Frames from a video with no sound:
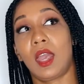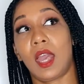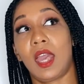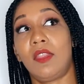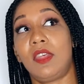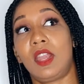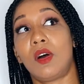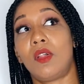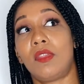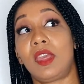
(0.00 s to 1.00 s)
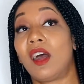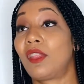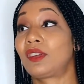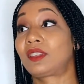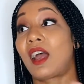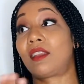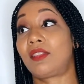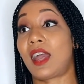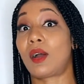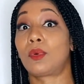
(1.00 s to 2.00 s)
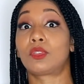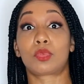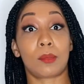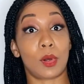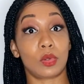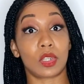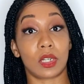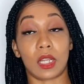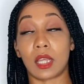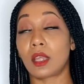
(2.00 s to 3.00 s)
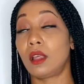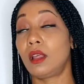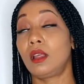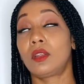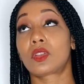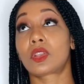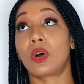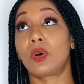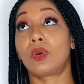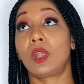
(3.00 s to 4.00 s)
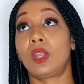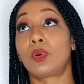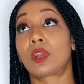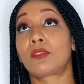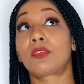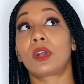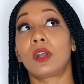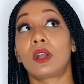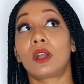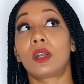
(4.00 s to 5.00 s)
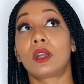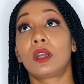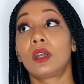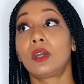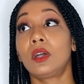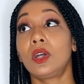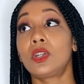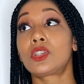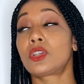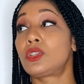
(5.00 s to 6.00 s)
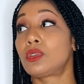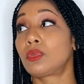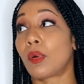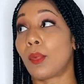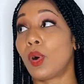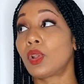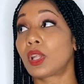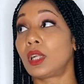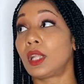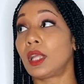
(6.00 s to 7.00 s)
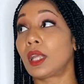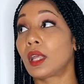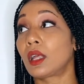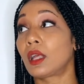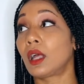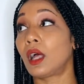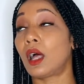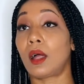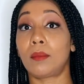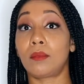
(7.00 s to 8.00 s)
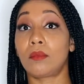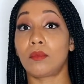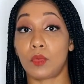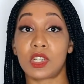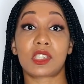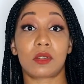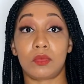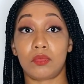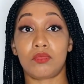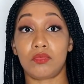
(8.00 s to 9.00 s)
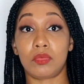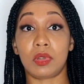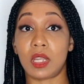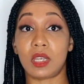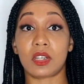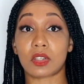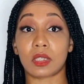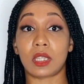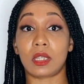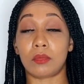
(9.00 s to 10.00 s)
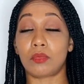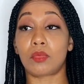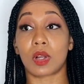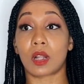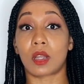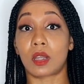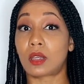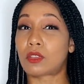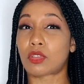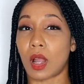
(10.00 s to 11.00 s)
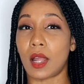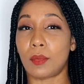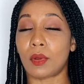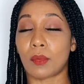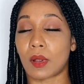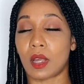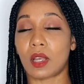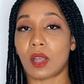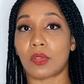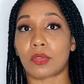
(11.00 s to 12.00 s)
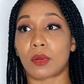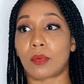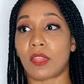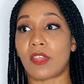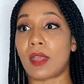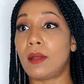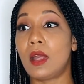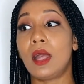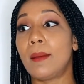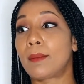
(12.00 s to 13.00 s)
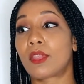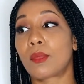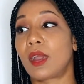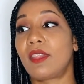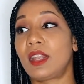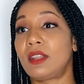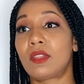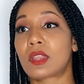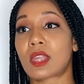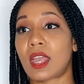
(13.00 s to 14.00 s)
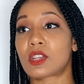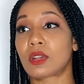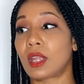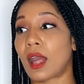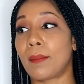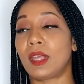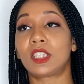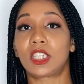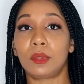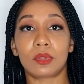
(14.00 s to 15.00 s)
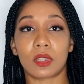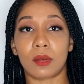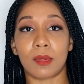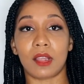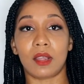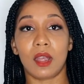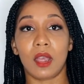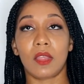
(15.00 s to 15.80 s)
And then on the other side of that was remote learning. So in order for her to do remote learning, which we initially were going to go through with it, but the way they did the scheduling, I mean, she was going to be,